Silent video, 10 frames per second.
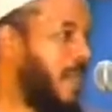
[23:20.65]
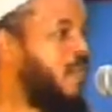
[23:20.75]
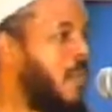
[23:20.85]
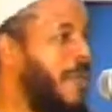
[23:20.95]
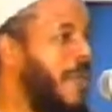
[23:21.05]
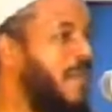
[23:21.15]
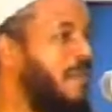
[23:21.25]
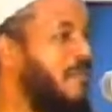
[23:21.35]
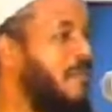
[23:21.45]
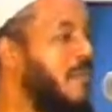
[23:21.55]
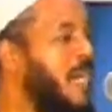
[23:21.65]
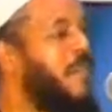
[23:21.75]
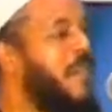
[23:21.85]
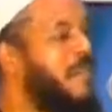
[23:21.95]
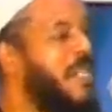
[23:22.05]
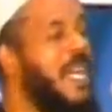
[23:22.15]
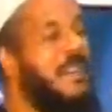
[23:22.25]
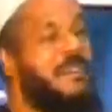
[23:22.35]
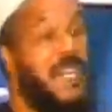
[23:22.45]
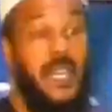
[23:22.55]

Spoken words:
that women cover themselves.